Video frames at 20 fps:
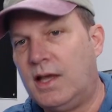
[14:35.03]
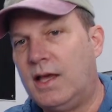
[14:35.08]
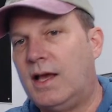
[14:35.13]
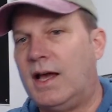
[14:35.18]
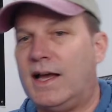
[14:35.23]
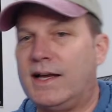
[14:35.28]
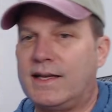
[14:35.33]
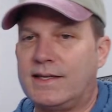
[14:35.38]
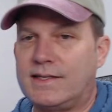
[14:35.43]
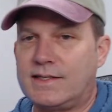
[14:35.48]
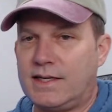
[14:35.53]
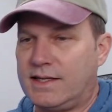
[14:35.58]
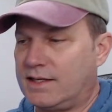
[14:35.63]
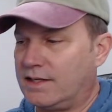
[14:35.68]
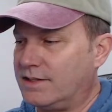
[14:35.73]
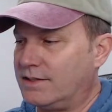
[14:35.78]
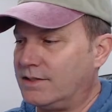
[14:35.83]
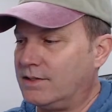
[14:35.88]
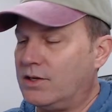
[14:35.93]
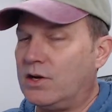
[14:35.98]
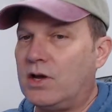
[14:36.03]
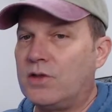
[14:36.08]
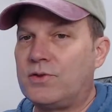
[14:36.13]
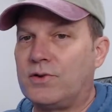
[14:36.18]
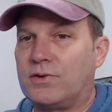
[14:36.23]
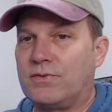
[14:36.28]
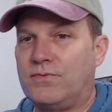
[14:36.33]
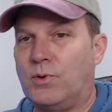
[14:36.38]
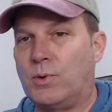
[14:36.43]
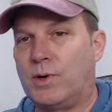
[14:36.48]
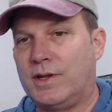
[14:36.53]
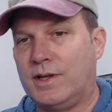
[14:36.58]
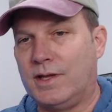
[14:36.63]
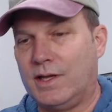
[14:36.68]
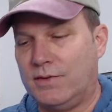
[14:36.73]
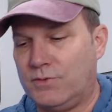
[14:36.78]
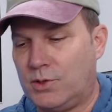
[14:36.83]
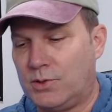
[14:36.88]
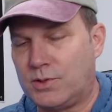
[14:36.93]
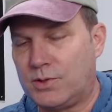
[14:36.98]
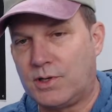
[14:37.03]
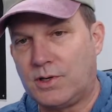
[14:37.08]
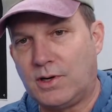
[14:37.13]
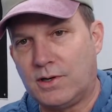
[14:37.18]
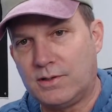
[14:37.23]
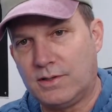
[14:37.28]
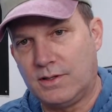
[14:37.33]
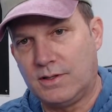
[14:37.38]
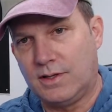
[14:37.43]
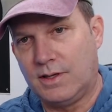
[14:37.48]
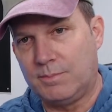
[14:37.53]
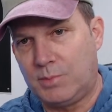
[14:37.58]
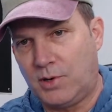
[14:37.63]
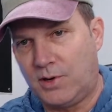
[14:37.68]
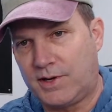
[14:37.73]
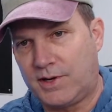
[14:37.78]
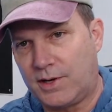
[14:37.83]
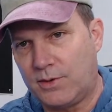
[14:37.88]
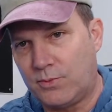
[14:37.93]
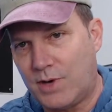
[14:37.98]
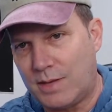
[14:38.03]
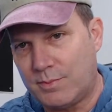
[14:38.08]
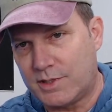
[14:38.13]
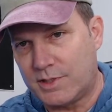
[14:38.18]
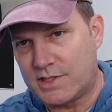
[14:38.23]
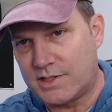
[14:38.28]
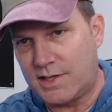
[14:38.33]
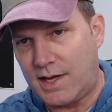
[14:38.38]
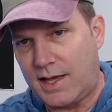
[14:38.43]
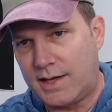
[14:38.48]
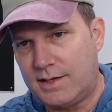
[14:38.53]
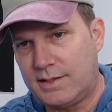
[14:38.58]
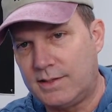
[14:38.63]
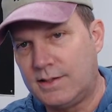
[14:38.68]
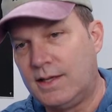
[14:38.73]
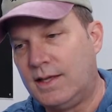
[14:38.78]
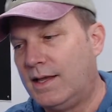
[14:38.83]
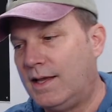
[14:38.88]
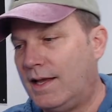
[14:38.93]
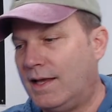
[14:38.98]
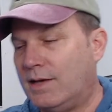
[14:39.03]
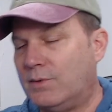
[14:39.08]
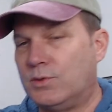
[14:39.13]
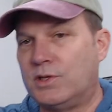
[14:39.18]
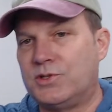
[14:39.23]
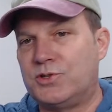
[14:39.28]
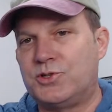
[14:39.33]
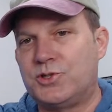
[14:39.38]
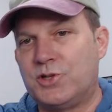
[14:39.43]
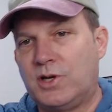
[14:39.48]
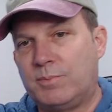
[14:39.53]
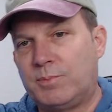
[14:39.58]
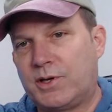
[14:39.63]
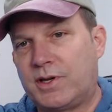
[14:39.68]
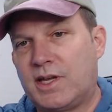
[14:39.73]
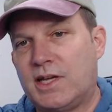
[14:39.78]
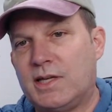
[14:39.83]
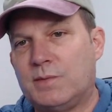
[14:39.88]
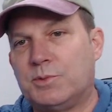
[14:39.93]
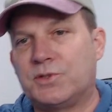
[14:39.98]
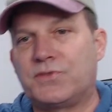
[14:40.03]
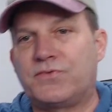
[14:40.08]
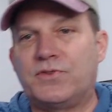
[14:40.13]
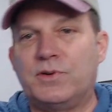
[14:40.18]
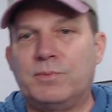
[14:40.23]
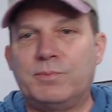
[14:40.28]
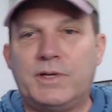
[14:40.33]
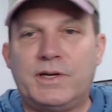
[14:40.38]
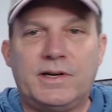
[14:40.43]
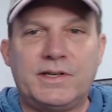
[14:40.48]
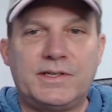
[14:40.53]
I could take another 48 volt cart and park it right beside it and run jumper cables from their